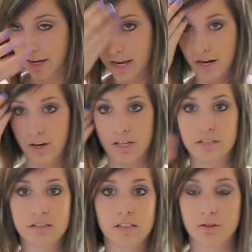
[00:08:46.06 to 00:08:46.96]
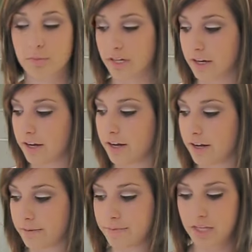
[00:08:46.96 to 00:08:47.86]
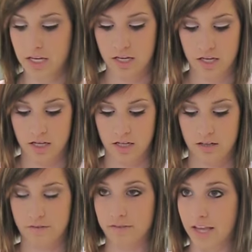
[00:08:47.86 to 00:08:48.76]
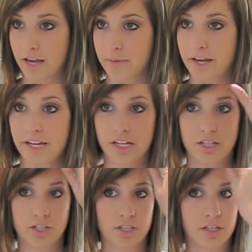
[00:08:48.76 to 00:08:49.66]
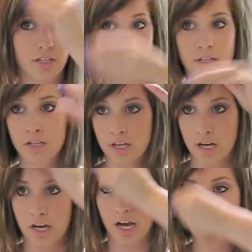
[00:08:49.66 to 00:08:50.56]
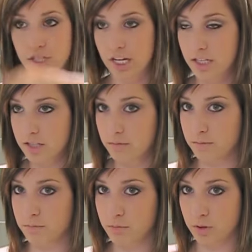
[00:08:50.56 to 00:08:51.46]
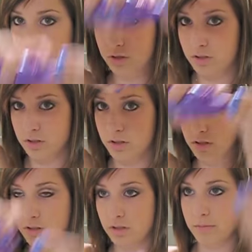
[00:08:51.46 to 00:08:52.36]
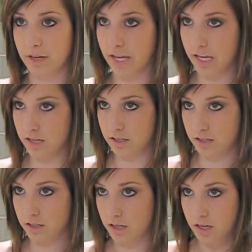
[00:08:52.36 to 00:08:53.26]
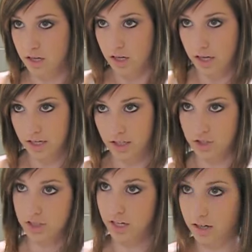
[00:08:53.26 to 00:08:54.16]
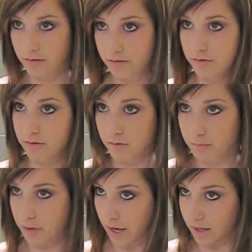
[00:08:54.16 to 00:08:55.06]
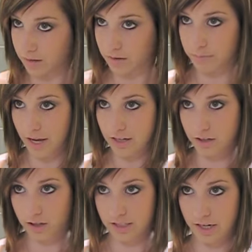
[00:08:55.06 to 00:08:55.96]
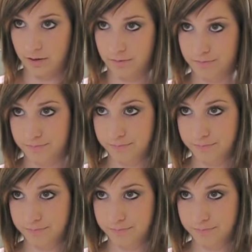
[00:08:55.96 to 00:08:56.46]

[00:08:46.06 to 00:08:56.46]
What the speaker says: My hair gets a little bit flyaway-ish. I just take some mousse, my hand, and I just kind of pat it all down.